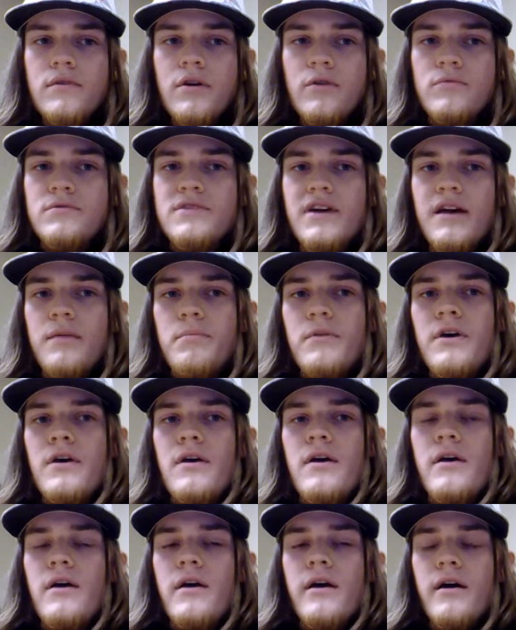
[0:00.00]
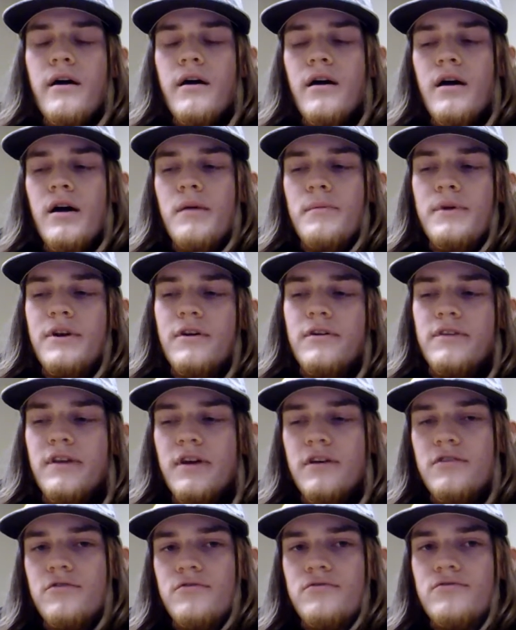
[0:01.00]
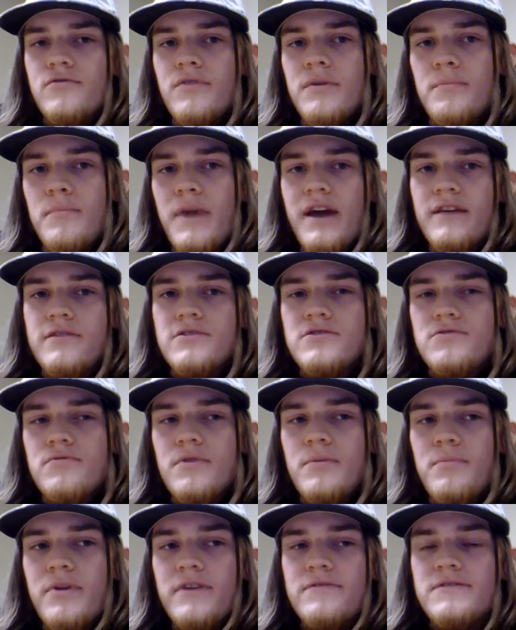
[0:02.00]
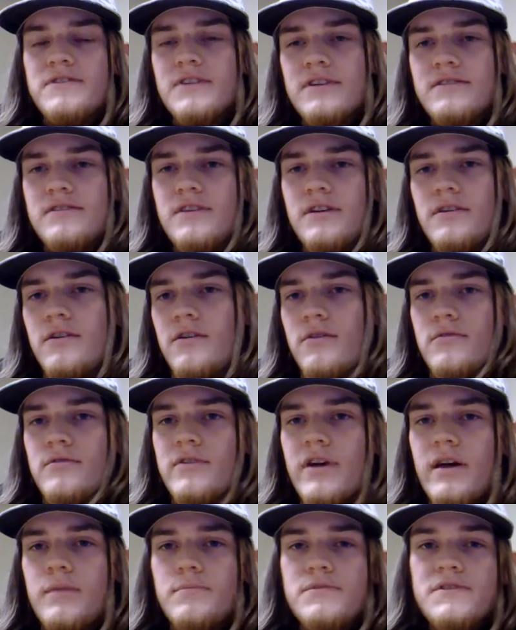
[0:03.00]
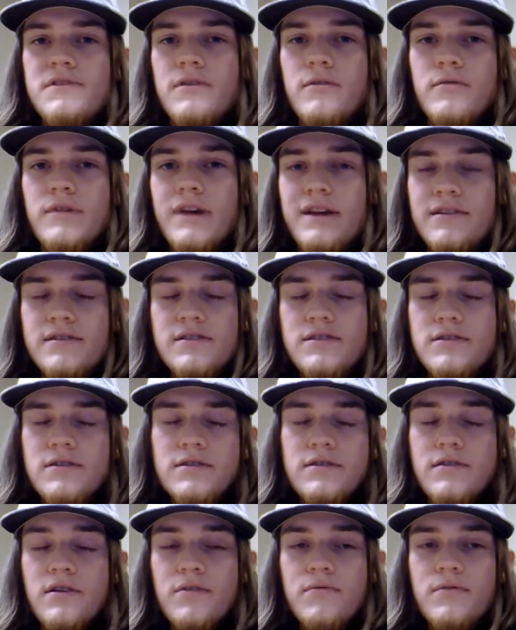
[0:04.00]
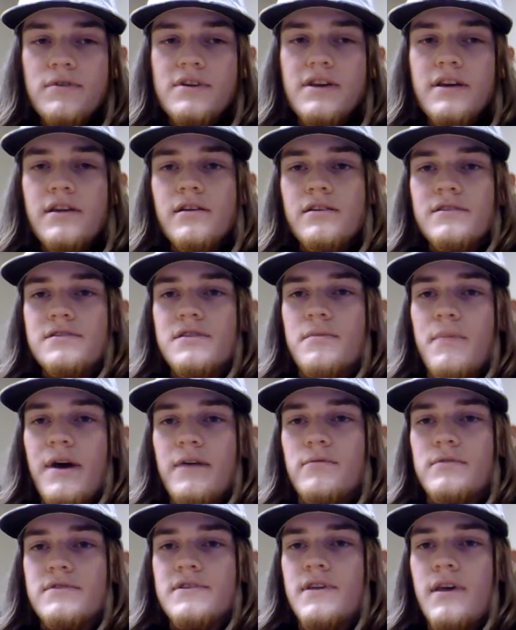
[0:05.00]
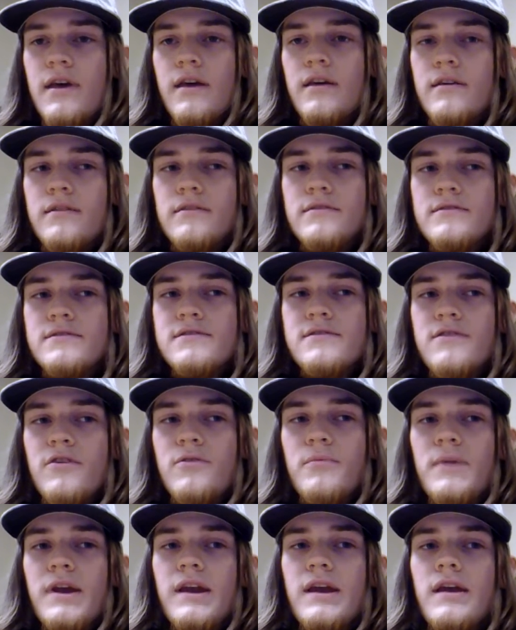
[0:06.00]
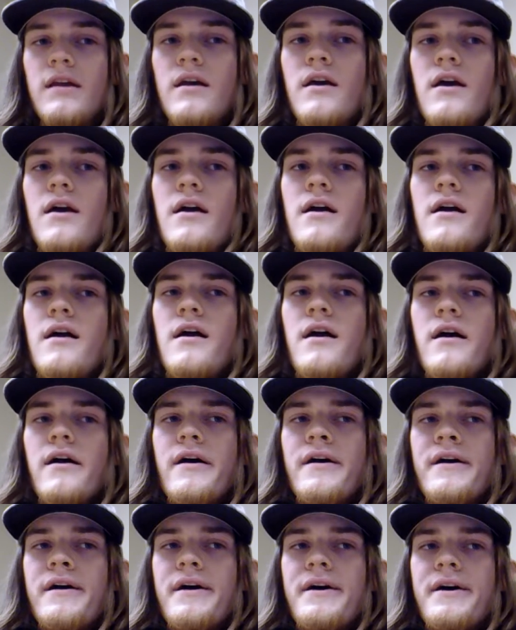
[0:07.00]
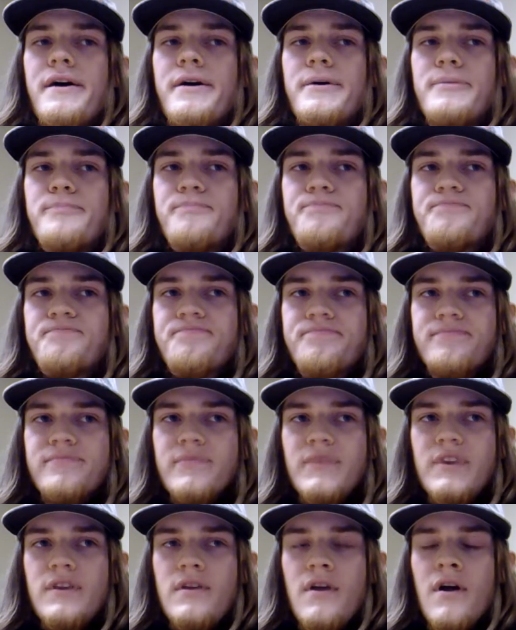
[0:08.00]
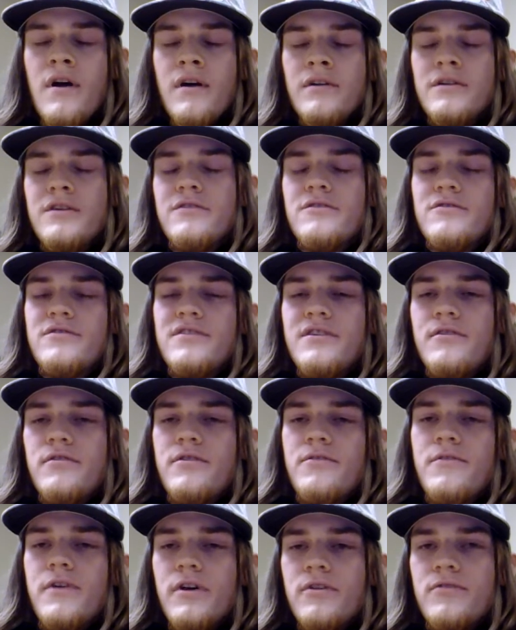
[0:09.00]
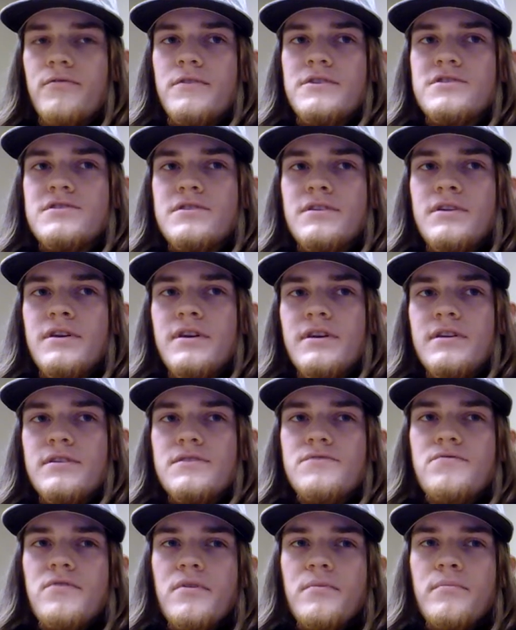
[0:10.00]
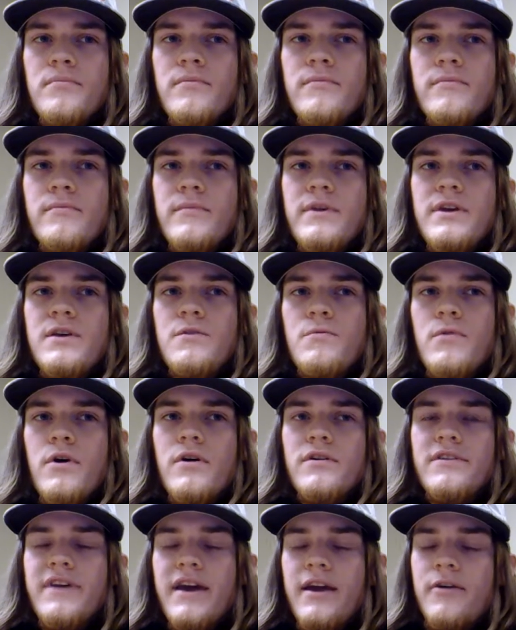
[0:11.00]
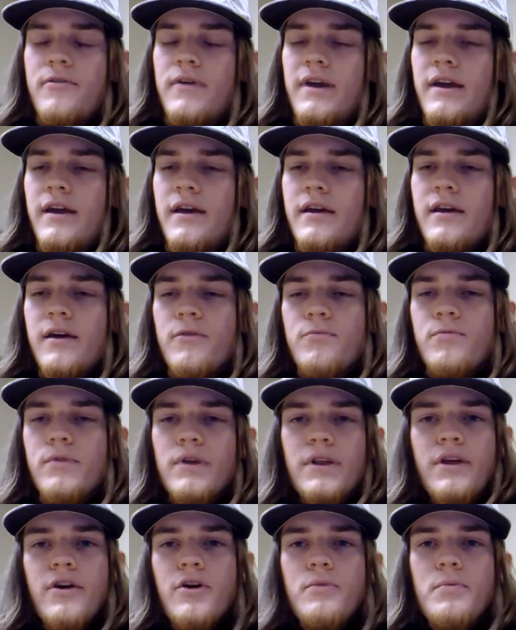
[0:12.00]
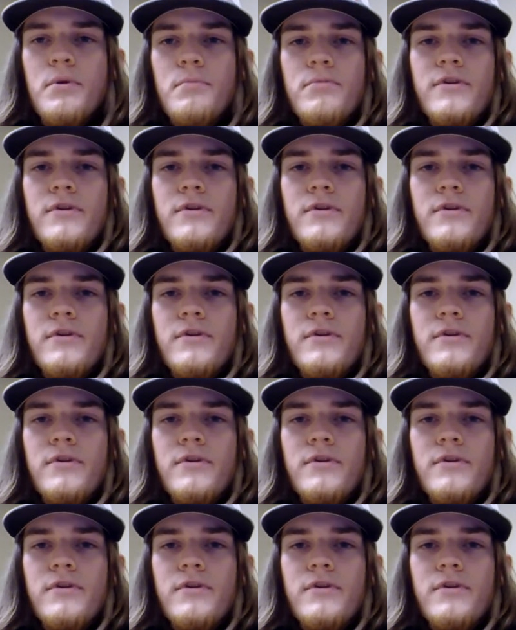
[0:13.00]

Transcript: cone type. And on the other extreme, mantis shrimp have 16 cone types, so that's just a ridiculous amount, and so many. Another theory of color vision is from Ewald Hering, and I really hope